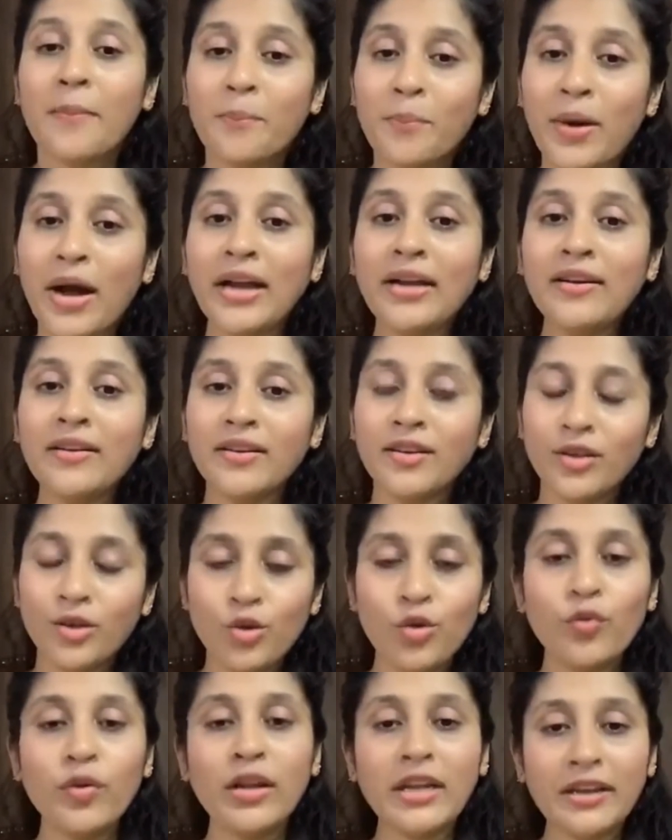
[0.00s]
but
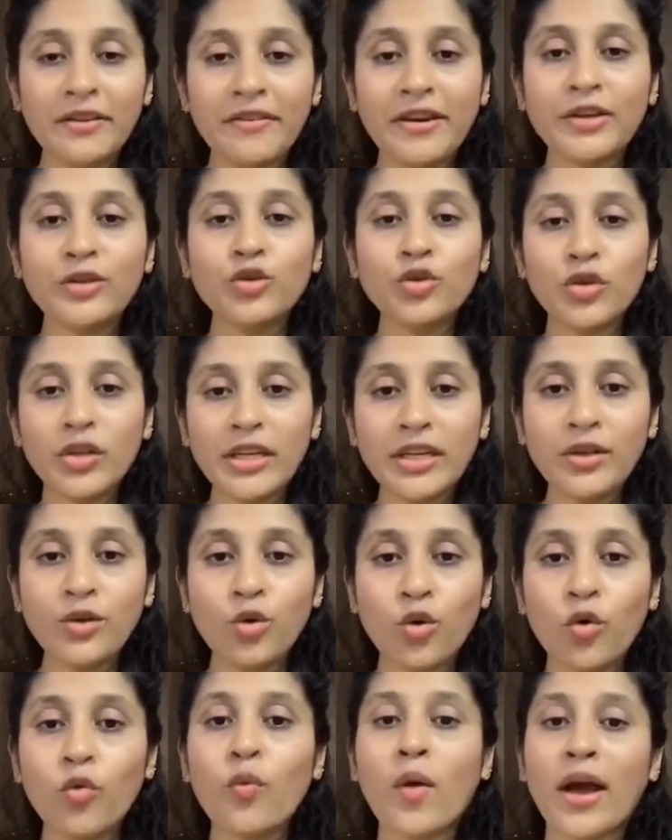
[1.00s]
you will eventually
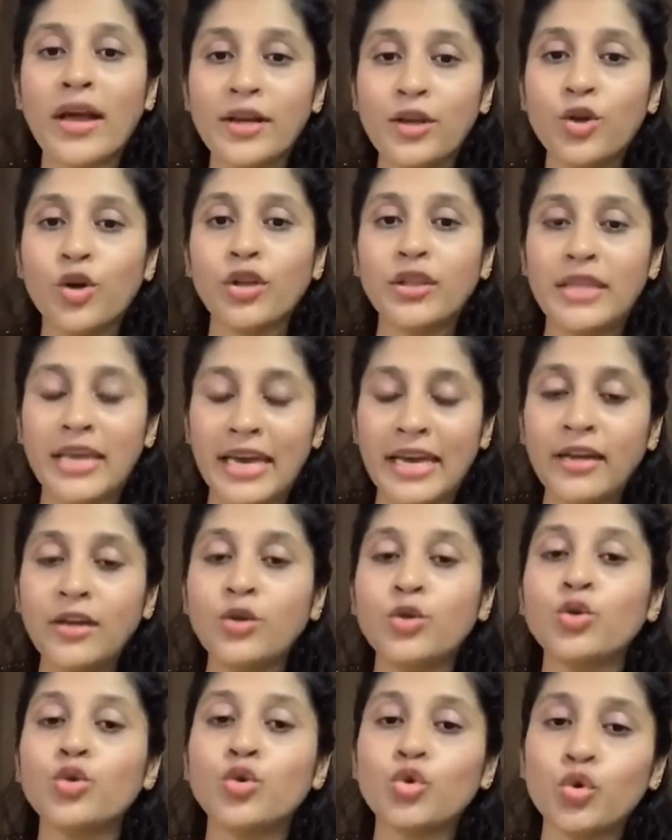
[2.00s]
know while you're there
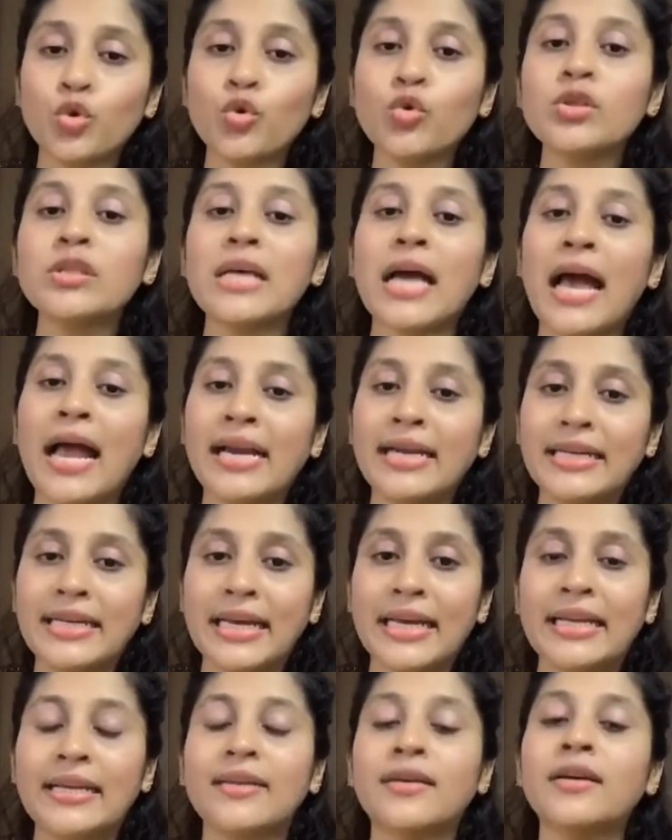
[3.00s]
to choose and
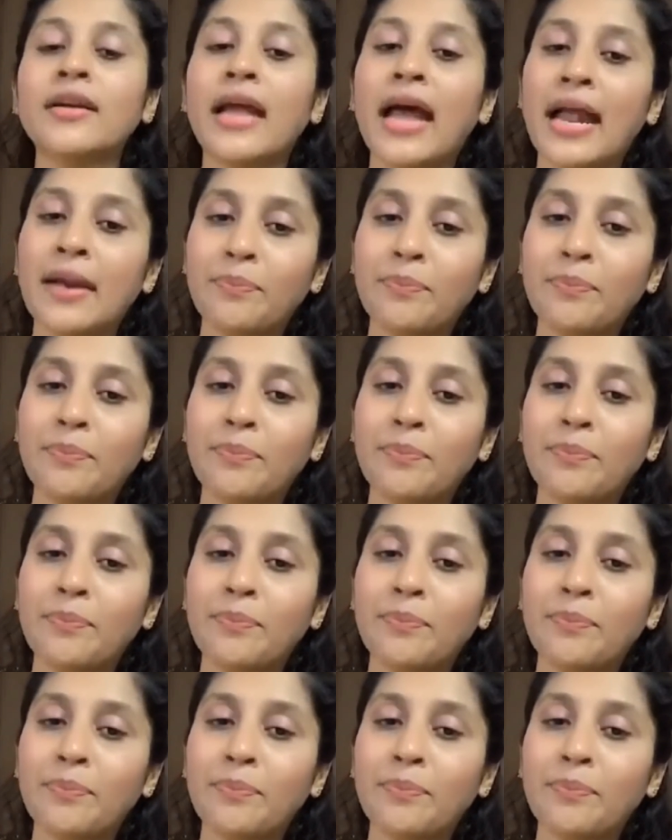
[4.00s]
tailor